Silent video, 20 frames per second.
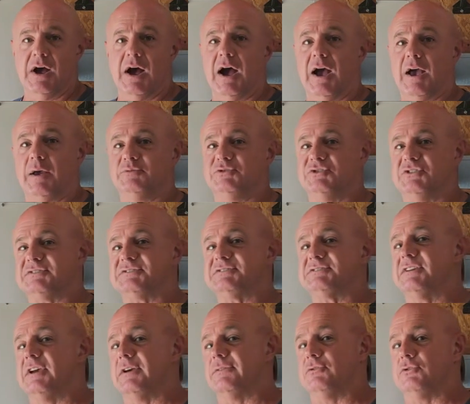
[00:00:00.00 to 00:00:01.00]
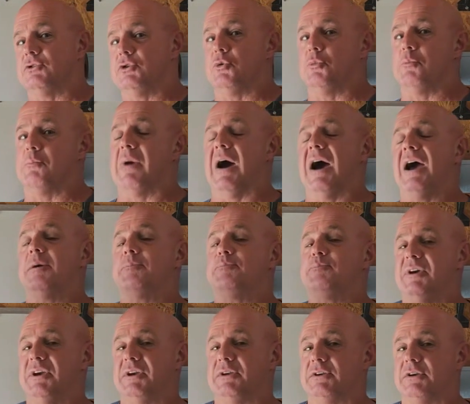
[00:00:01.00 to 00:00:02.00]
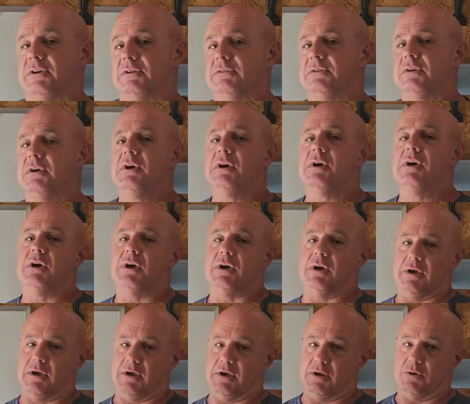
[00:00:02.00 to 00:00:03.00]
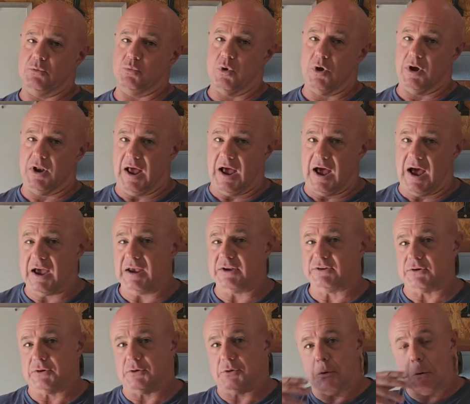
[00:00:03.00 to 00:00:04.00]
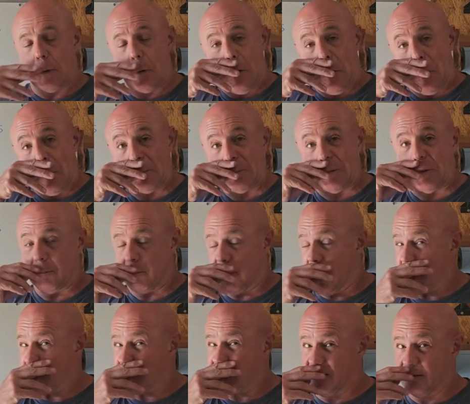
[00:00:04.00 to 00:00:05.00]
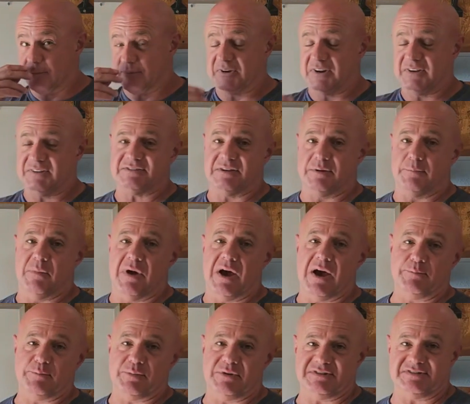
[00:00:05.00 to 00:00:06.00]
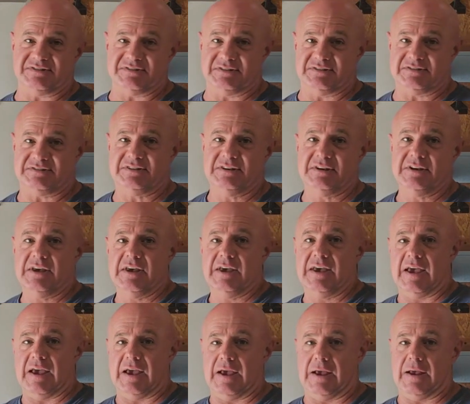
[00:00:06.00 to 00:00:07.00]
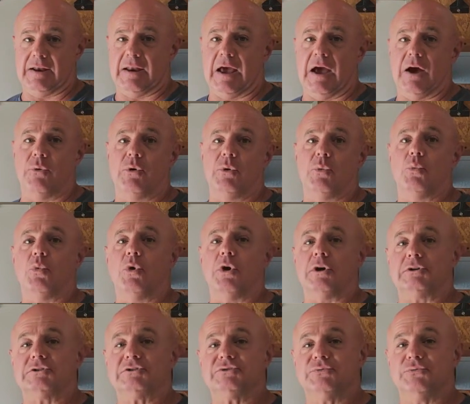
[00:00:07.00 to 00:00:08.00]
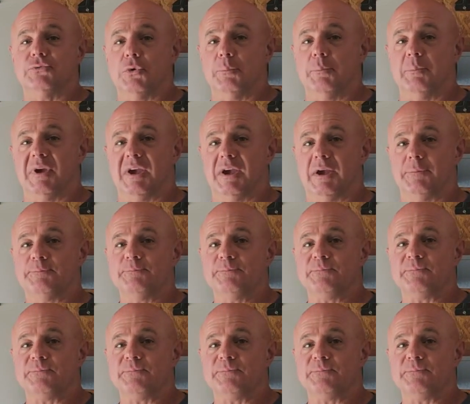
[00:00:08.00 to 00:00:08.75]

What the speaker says: I am just giving you my opinion and what I do for my companies and my business and how it works for me.